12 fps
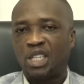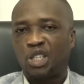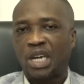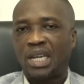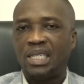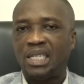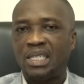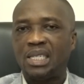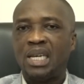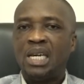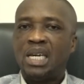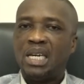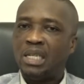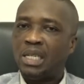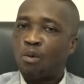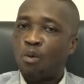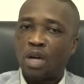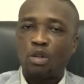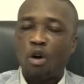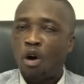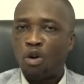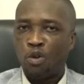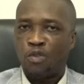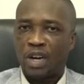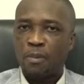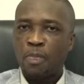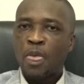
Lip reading: and challenges in the world all over,